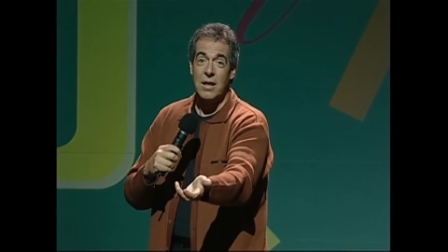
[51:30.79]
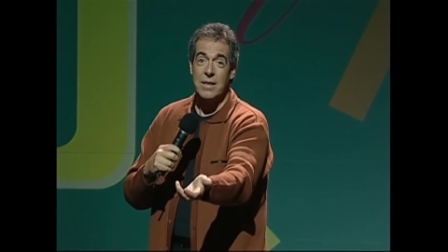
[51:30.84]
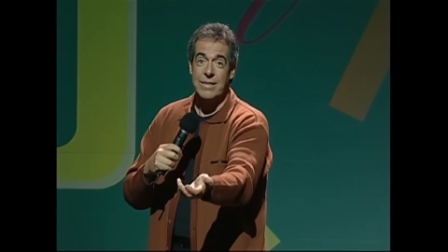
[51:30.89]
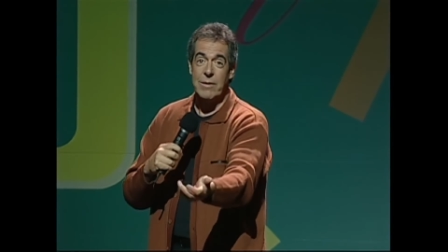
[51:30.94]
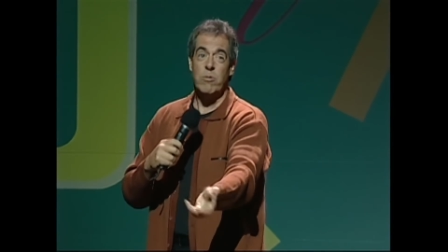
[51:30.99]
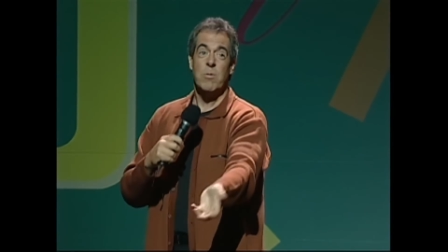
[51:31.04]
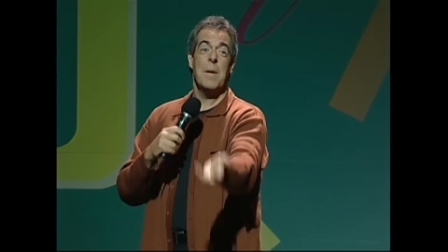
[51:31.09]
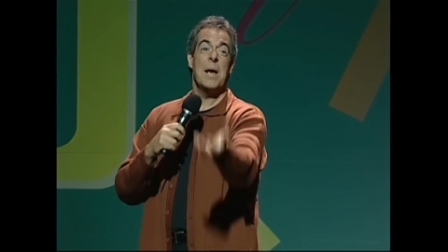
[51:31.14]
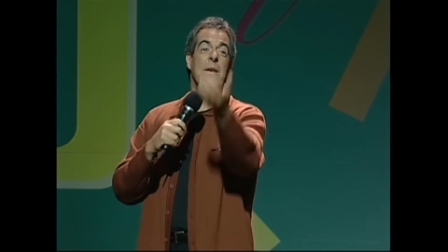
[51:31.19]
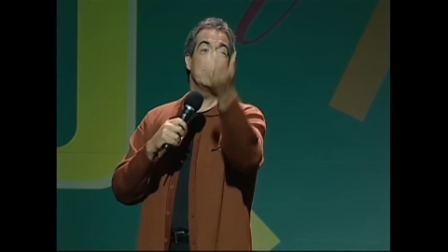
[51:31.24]
They
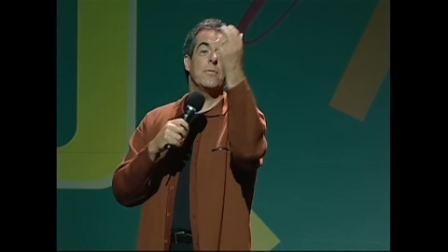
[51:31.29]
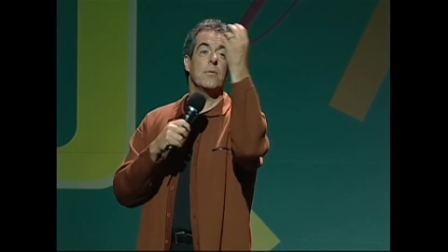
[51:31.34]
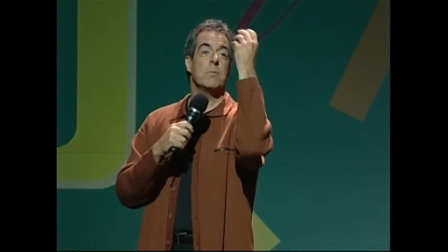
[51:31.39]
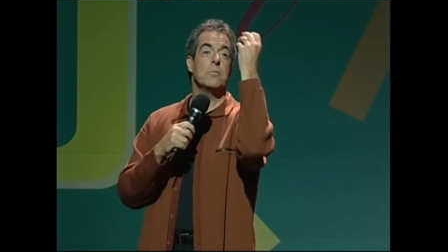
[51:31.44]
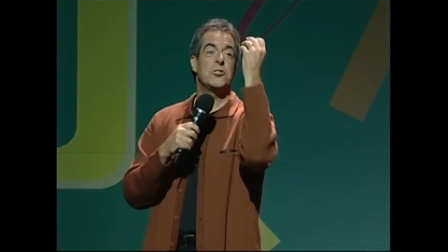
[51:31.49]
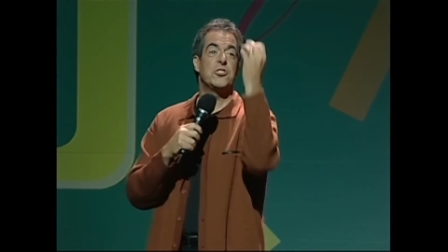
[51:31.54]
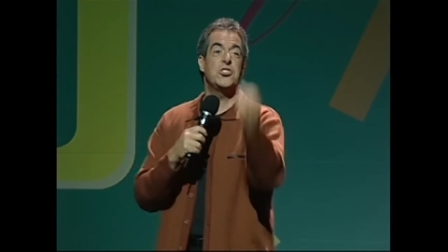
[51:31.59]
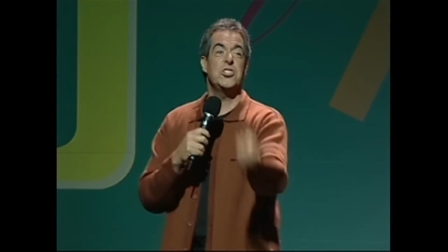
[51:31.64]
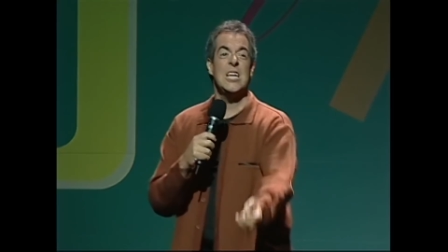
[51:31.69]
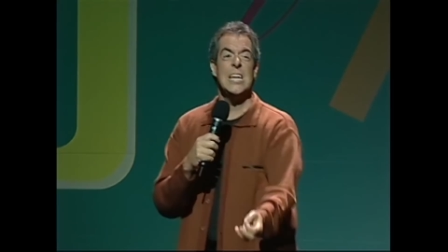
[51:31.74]
were made from
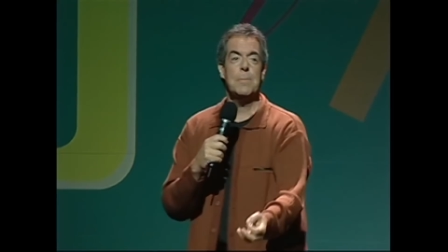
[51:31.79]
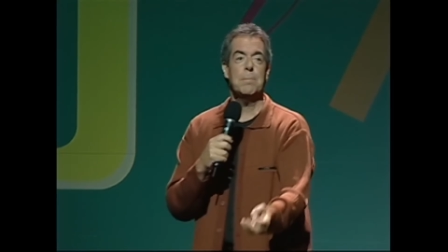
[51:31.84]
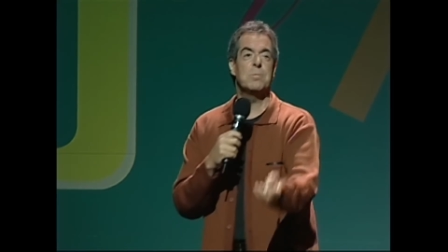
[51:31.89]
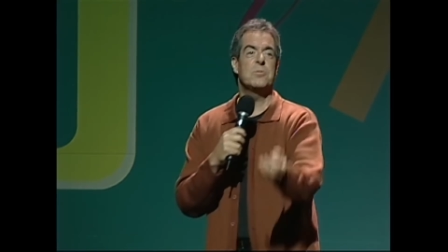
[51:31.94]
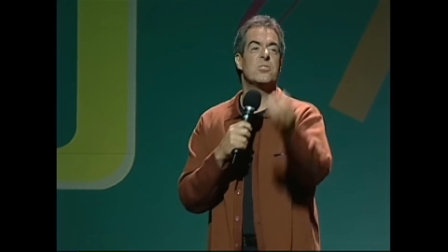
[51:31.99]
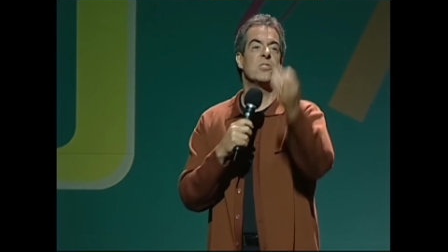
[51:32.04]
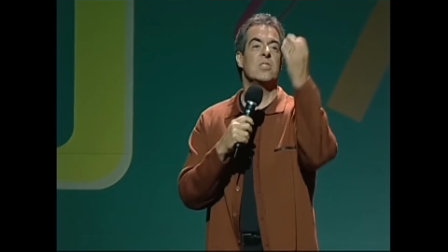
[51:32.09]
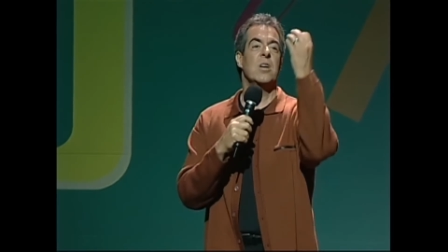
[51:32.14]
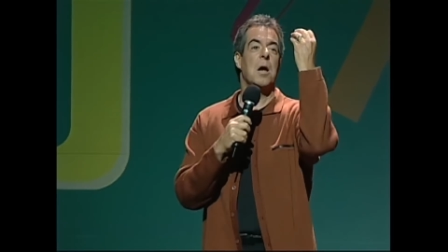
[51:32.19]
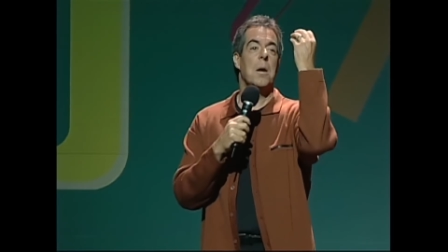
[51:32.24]

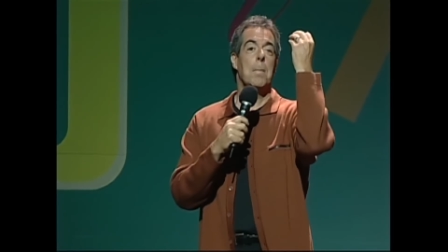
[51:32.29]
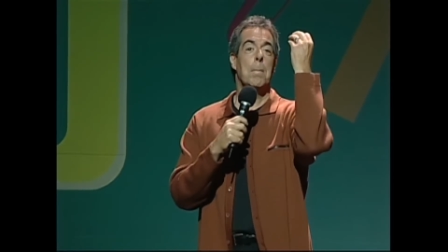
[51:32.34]
sheep's